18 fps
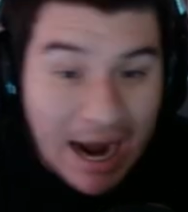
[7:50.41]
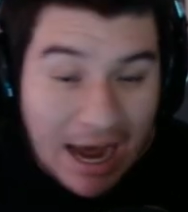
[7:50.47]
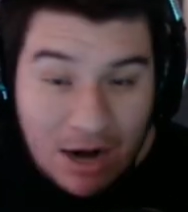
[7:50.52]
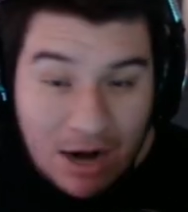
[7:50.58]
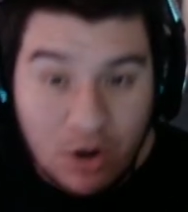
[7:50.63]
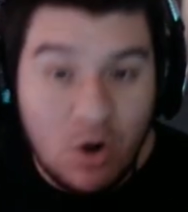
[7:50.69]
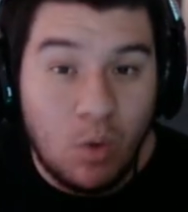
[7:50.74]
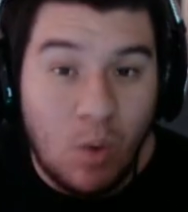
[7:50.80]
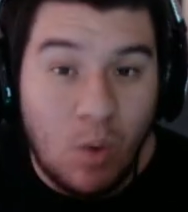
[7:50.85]
I
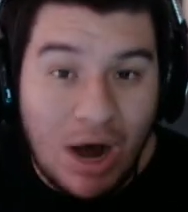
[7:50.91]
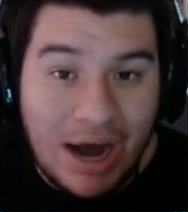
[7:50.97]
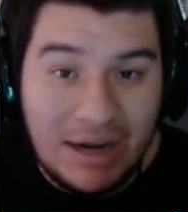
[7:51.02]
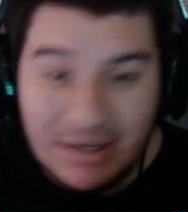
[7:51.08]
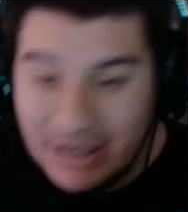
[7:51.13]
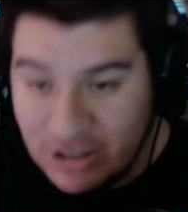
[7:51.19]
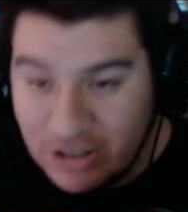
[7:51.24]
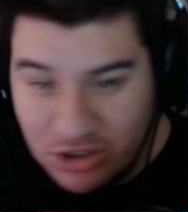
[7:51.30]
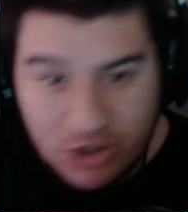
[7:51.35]
don't know
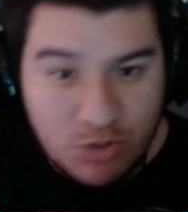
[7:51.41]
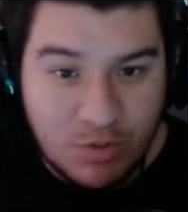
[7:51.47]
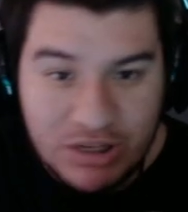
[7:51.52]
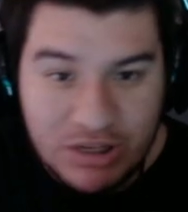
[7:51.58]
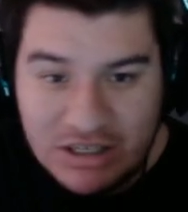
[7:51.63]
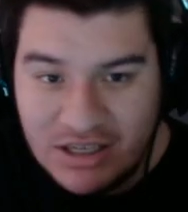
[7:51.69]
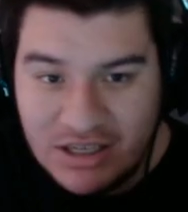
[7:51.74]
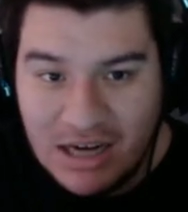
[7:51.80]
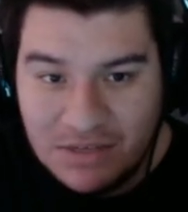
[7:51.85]
why. It's just
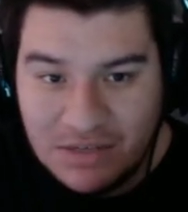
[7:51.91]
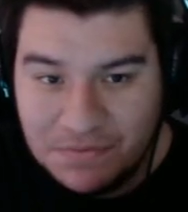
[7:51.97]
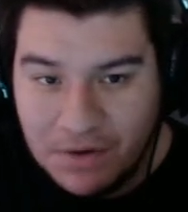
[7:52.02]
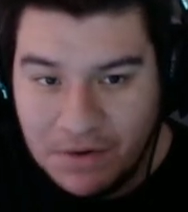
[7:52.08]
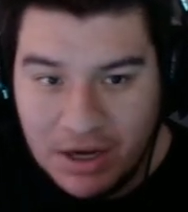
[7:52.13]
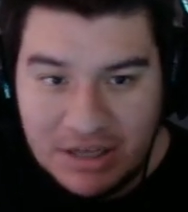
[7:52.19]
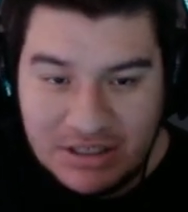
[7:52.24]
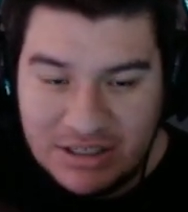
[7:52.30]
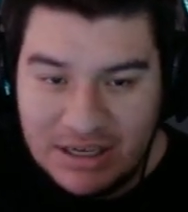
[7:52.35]
really
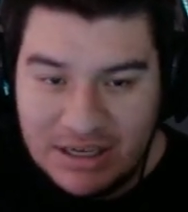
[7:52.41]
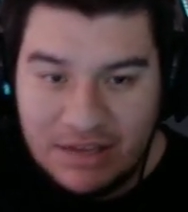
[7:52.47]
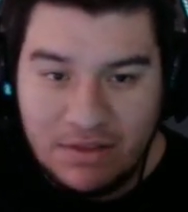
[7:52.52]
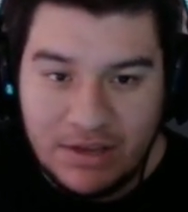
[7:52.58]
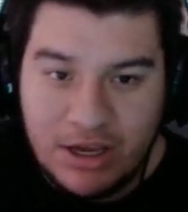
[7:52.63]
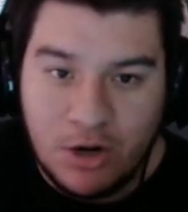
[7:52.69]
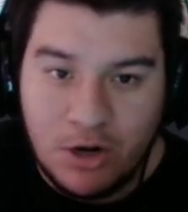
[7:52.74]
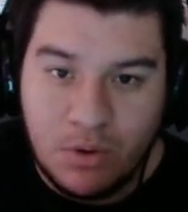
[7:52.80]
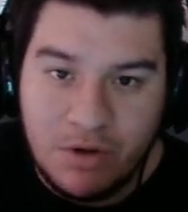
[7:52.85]
satisfying seeing the
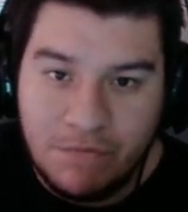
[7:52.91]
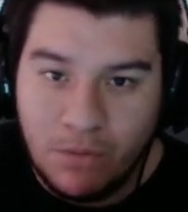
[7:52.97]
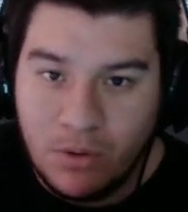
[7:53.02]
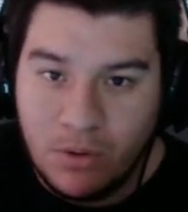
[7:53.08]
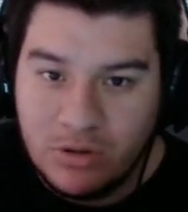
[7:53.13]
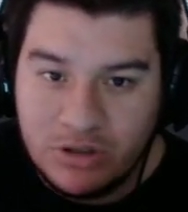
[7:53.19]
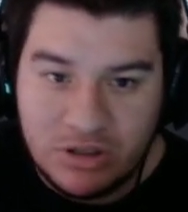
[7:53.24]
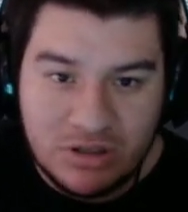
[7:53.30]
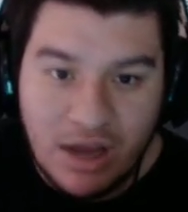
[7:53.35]
gear
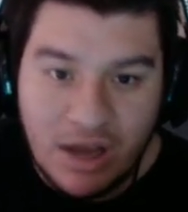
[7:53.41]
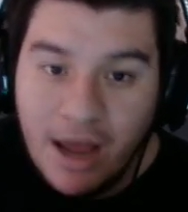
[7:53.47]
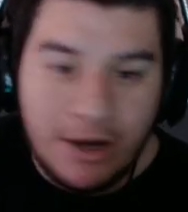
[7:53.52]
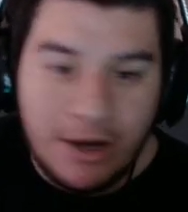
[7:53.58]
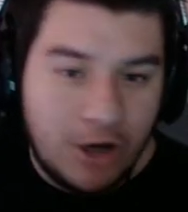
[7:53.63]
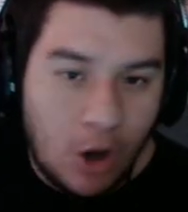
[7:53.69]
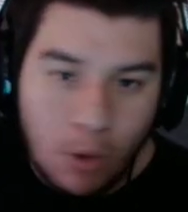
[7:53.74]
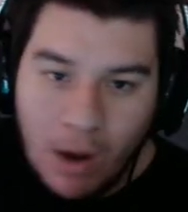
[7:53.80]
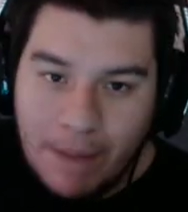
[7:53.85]
reforges
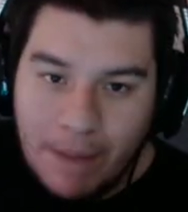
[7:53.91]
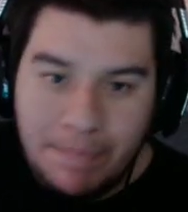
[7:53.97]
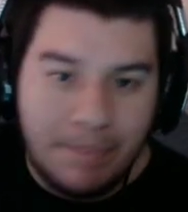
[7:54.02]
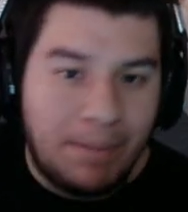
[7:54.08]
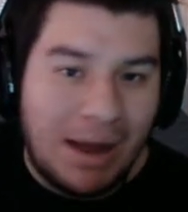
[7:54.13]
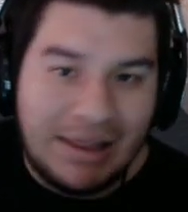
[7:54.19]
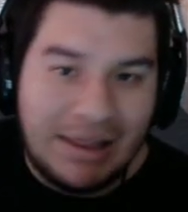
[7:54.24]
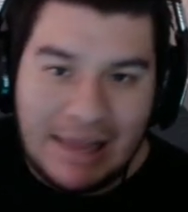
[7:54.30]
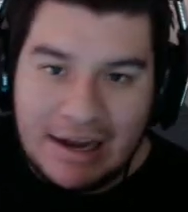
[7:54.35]
go up
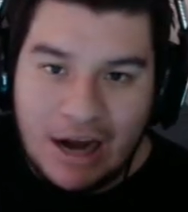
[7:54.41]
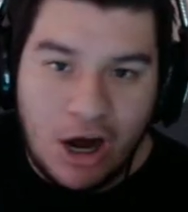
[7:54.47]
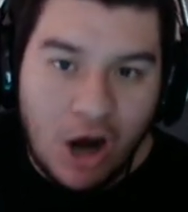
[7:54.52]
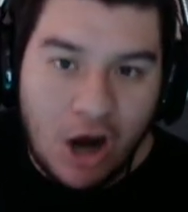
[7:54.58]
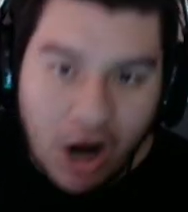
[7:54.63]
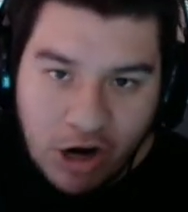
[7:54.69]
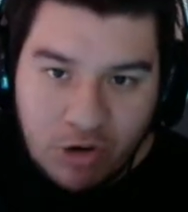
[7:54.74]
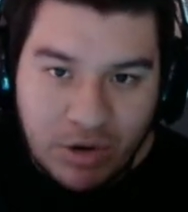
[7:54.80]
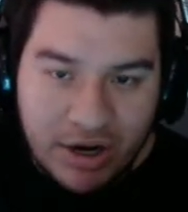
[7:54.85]
by like
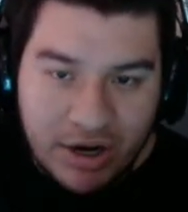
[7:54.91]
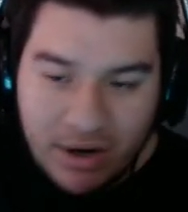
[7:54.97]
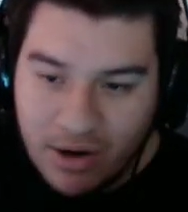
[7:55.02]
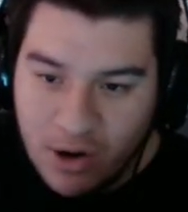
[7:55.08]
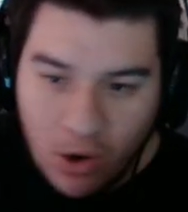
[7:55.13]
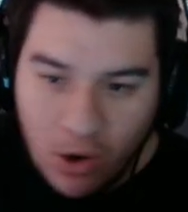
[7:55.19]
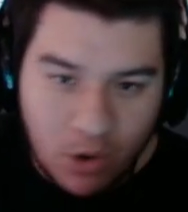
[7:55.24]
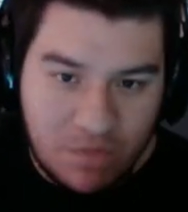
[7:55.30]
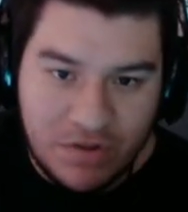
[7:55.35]
100
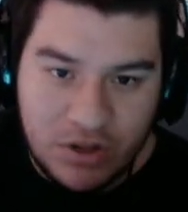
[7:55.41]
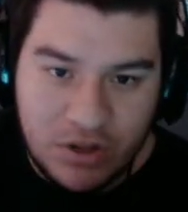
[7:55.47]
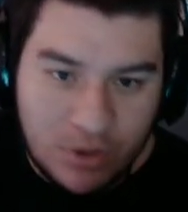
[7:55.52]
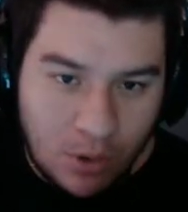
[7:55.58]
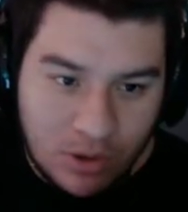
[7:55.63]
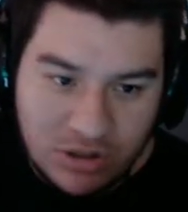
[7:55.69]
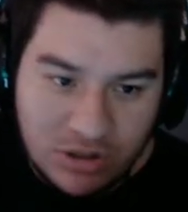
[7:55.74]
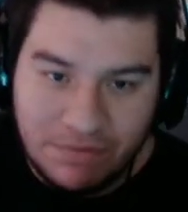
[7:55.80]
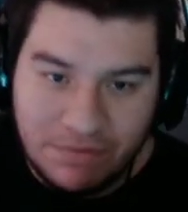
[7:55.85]
over the
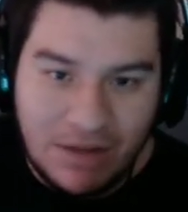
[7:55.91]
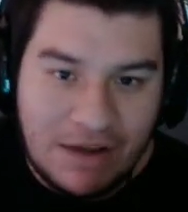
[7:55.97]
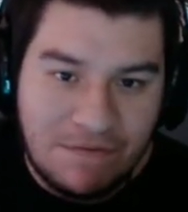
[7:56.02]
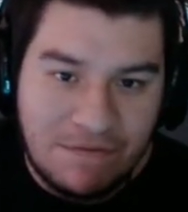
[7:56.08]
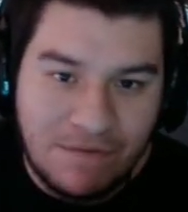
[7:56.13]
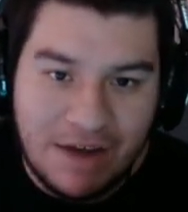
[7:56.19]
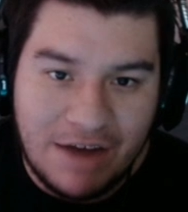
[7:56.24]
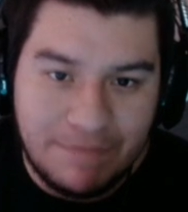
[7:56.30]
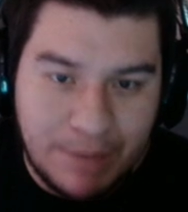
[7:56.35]
course of like
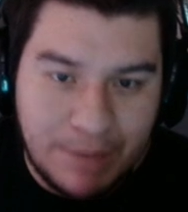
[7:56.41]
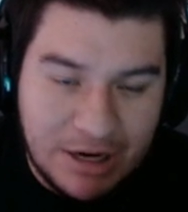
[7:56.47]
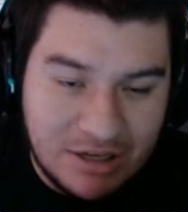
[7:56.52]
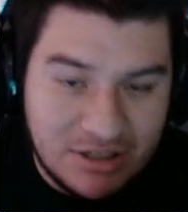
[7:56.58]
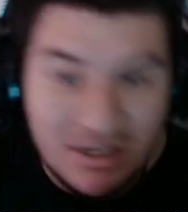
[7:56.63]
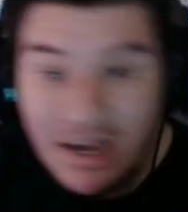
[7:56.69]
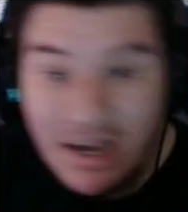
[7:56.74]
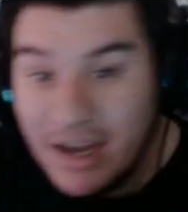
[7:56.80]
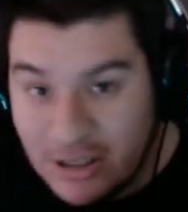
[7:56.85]
5
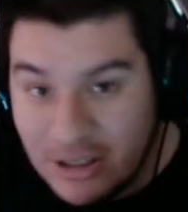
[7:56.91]
minutes.